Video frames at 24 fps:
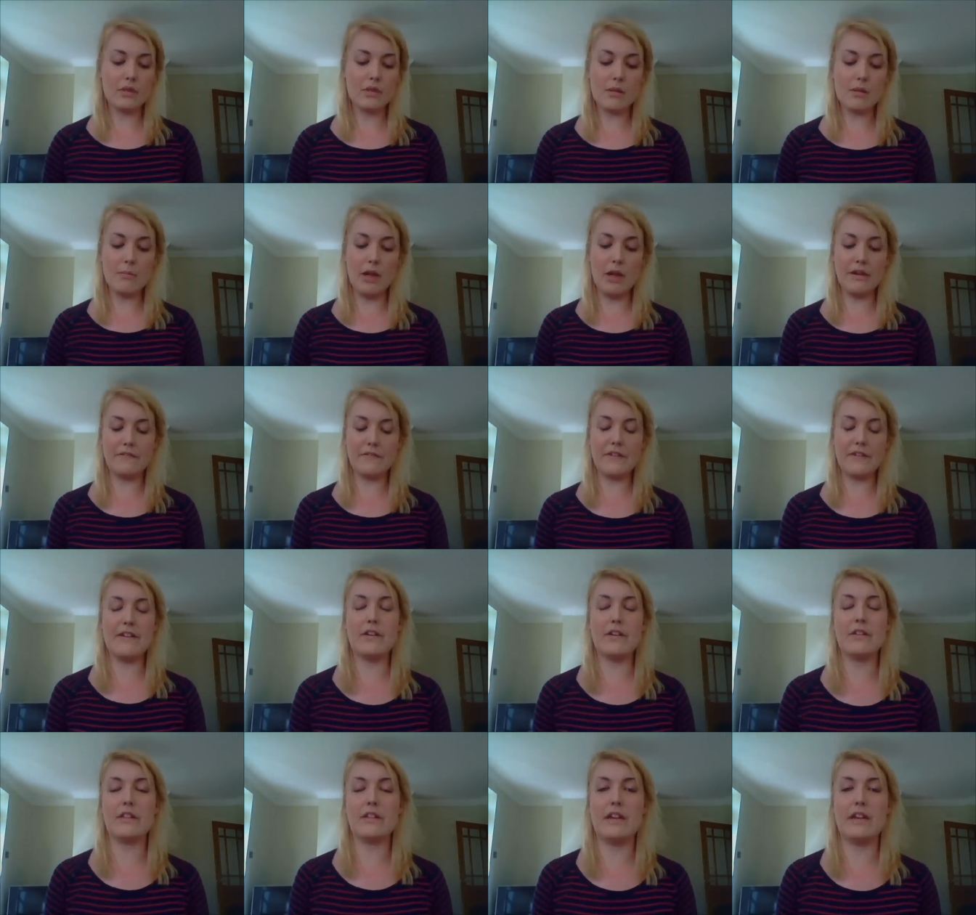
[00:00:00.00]
My
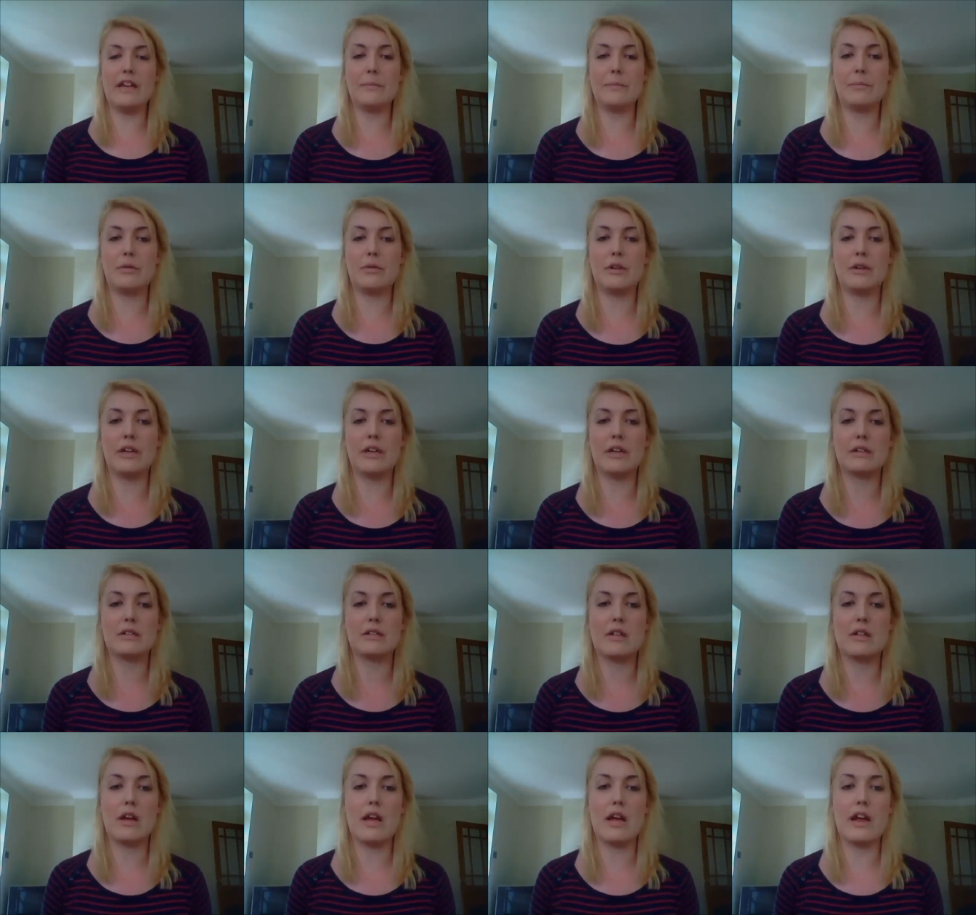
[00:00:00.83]
favourite of the lip
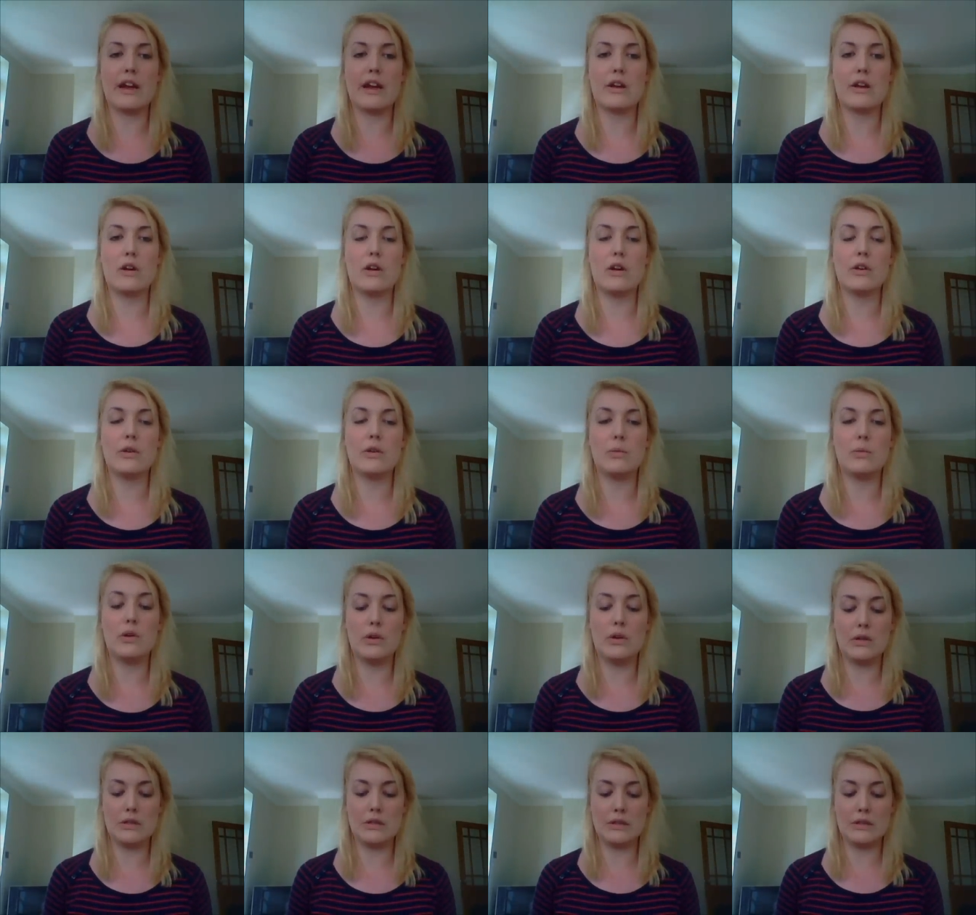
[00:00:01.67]
products that I got
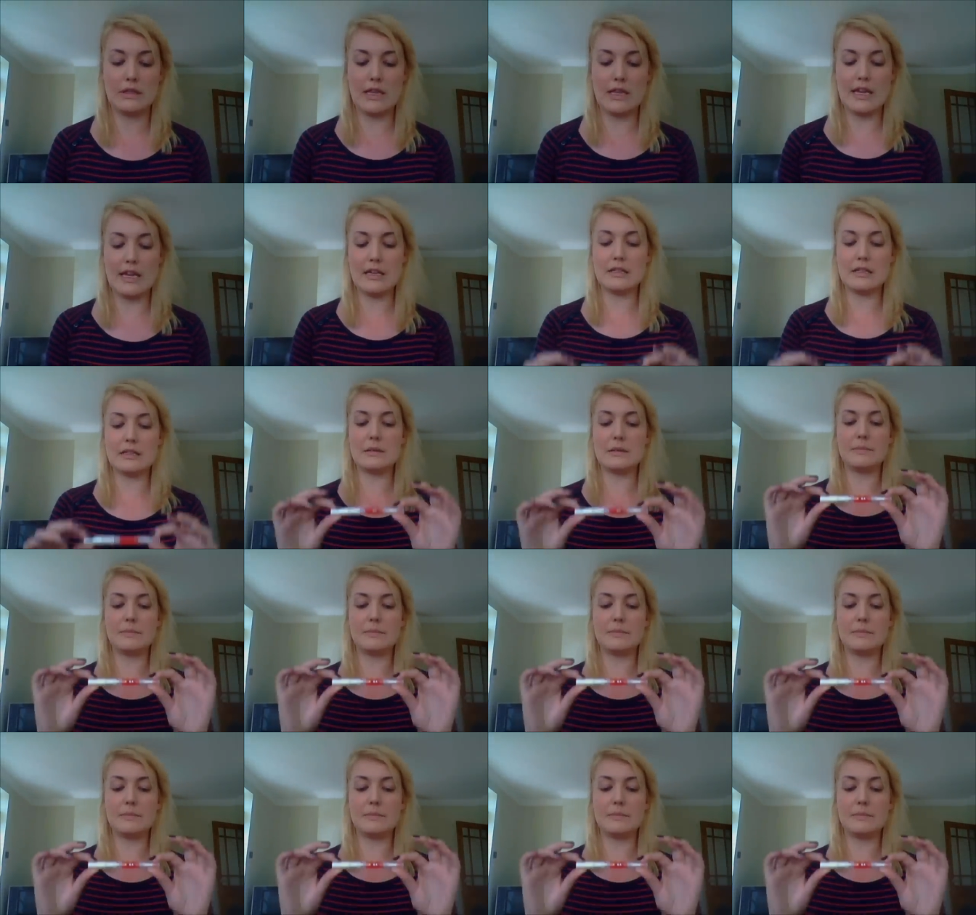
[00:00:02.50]
was this,